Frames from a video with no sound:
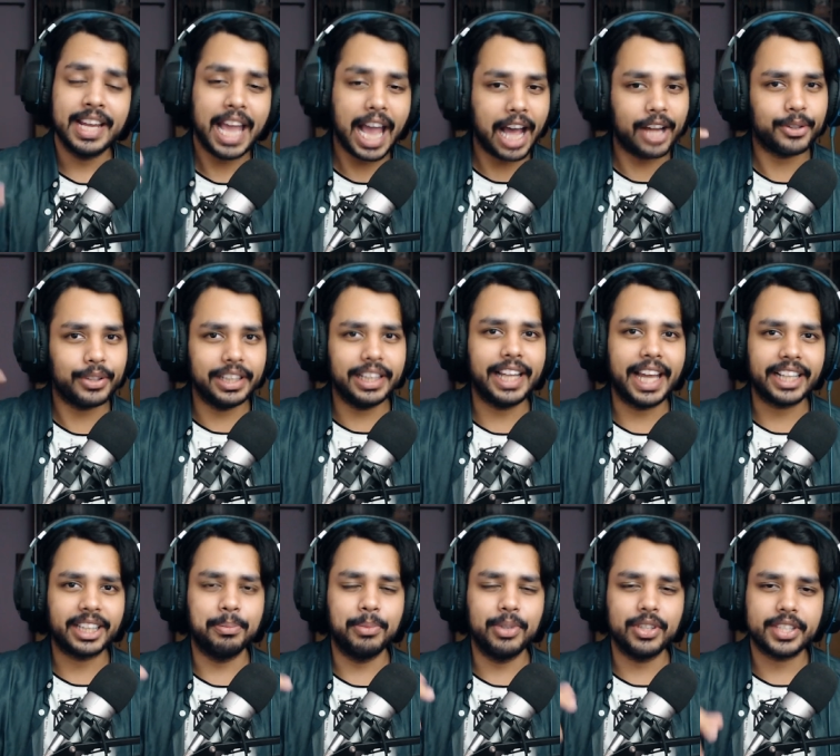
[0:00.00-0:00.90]
I really like
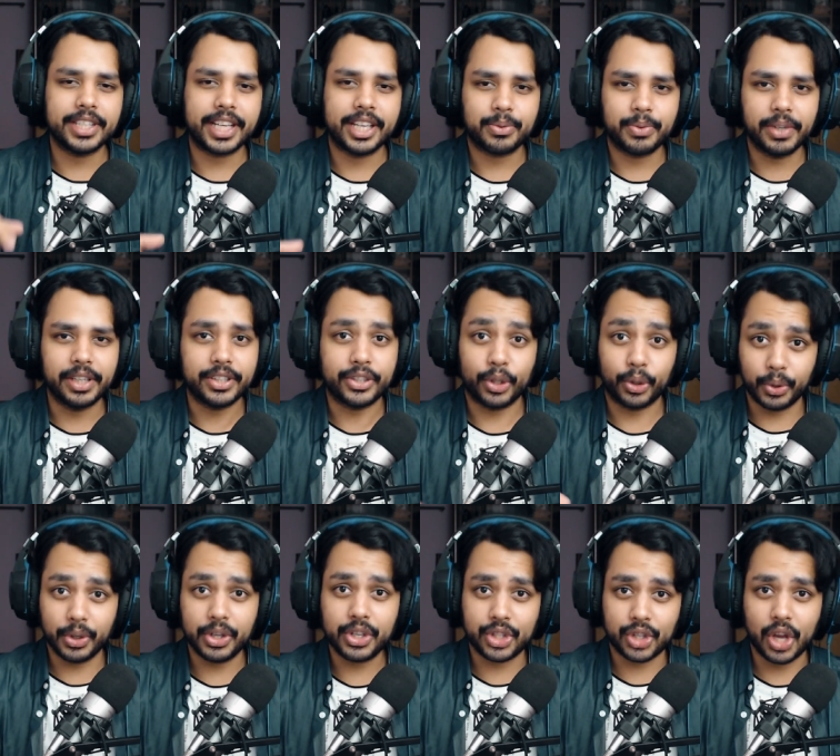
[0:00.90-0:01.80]
the music as well, so
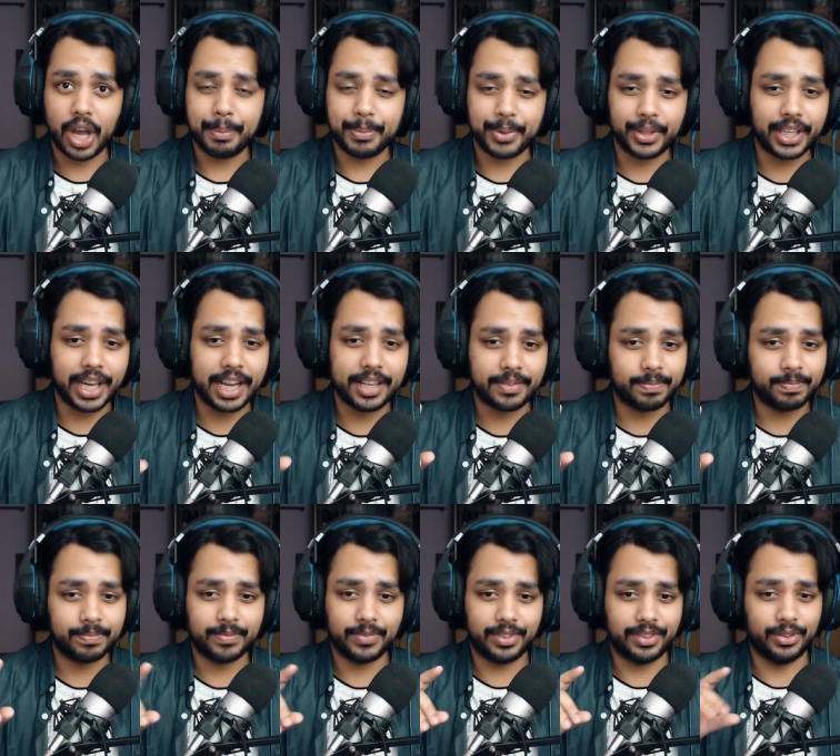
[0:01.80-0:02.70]
good job. You got
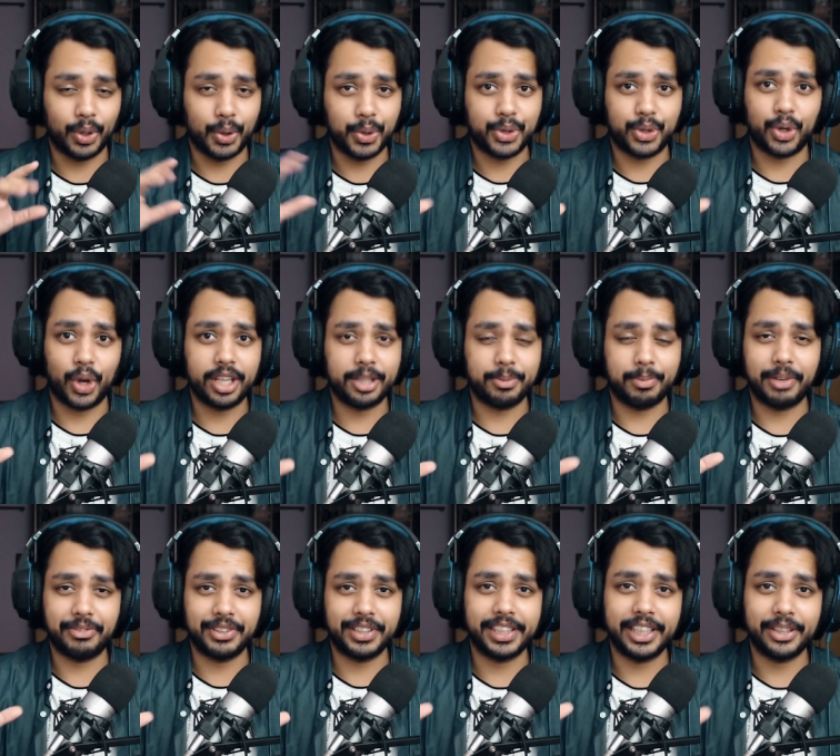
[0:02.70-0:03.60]
those shots
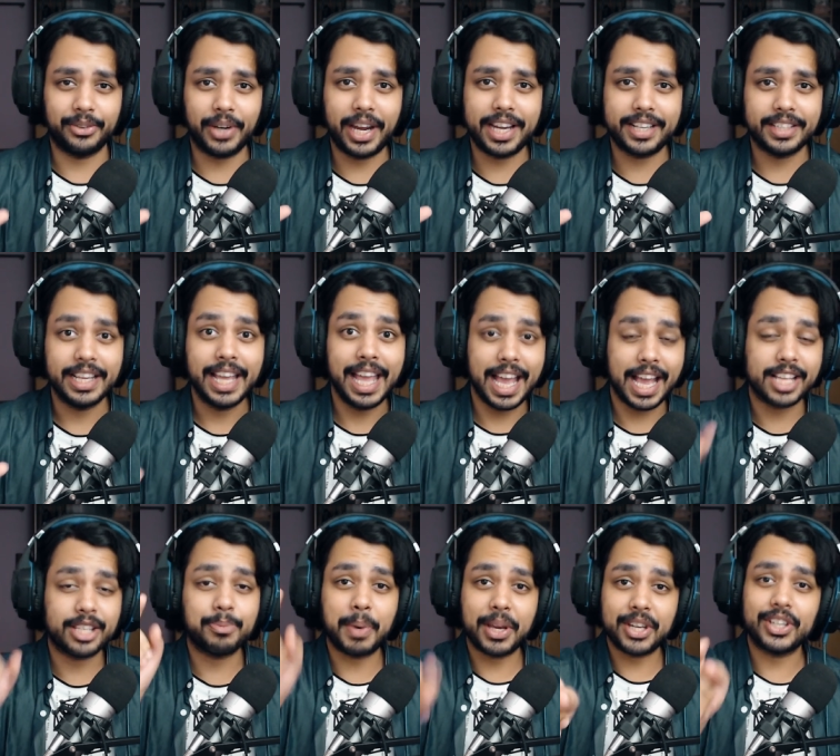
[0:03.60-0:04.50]
perfectly right,
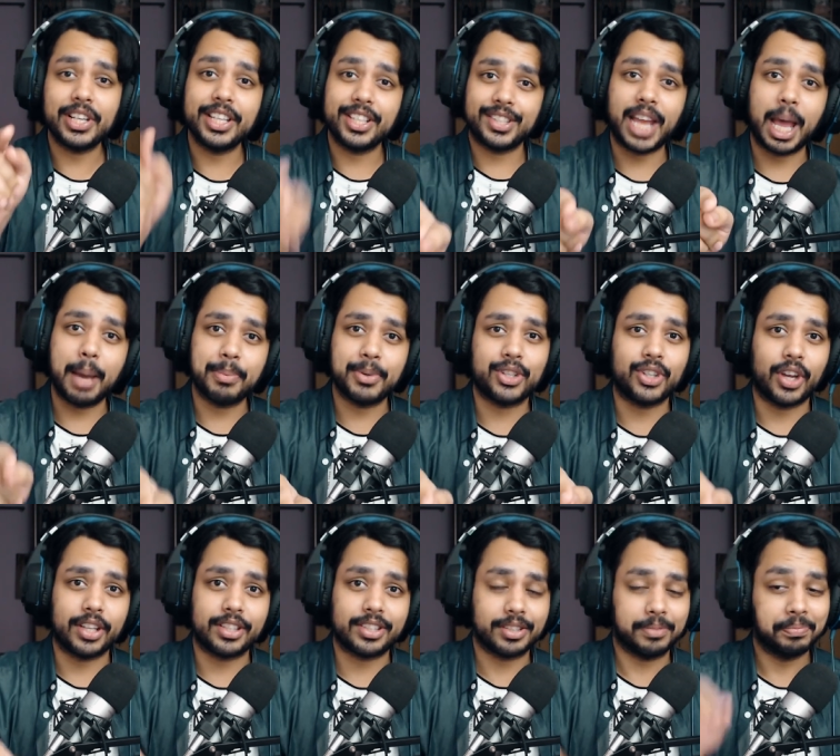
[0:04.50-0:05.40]
especially sniper
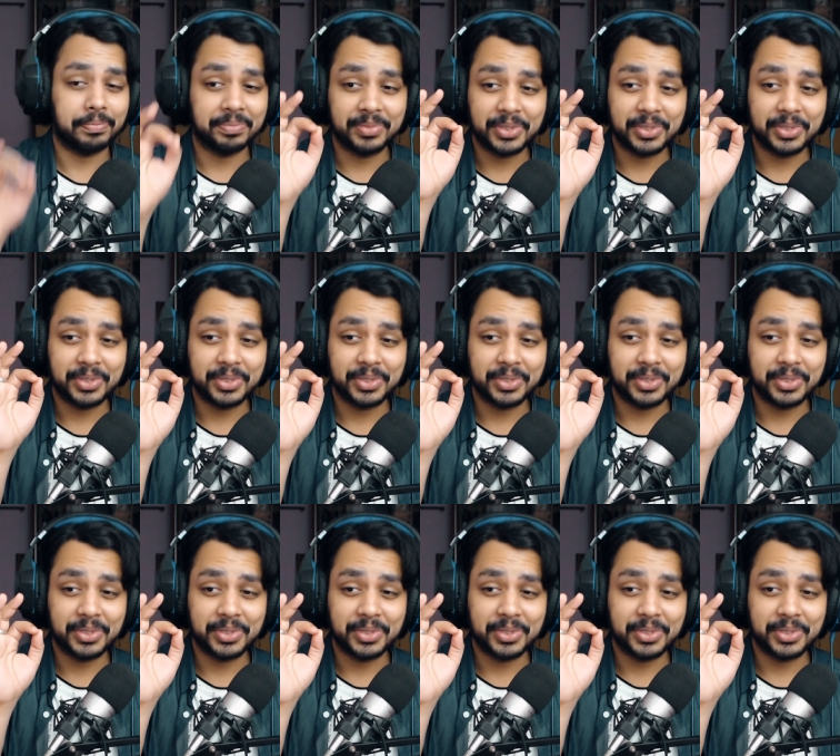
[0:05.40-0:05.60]
shots.